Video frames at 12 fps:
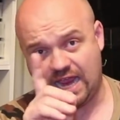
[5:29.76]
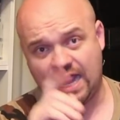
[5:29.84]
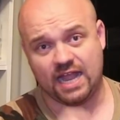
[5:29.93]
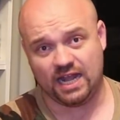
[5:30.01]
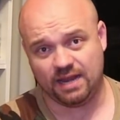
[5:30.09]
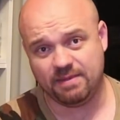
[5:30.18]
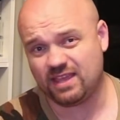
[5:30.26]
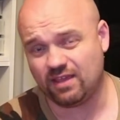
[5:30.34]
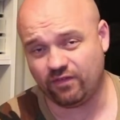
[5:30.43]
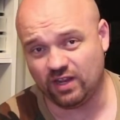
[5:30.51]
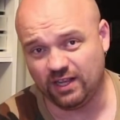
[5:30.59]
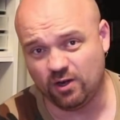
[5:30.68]
And let me
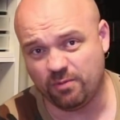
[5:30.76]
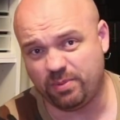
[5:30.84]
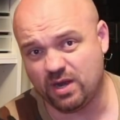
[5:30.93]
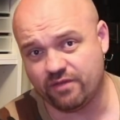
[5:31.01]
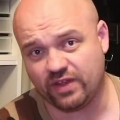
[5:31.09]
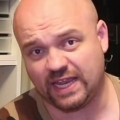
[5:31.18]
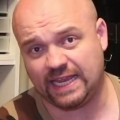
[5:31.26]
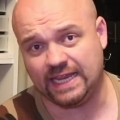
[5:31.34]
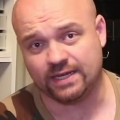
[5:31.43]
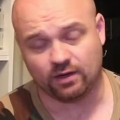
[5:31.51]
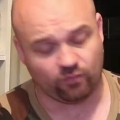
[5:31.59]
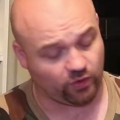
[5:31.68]
give you a little bit of a
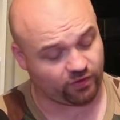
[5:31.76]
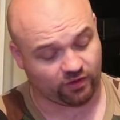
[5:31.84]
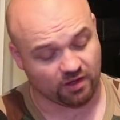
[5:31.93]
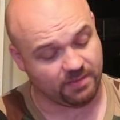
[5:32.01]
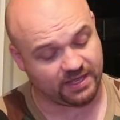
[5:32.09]
hint of what's going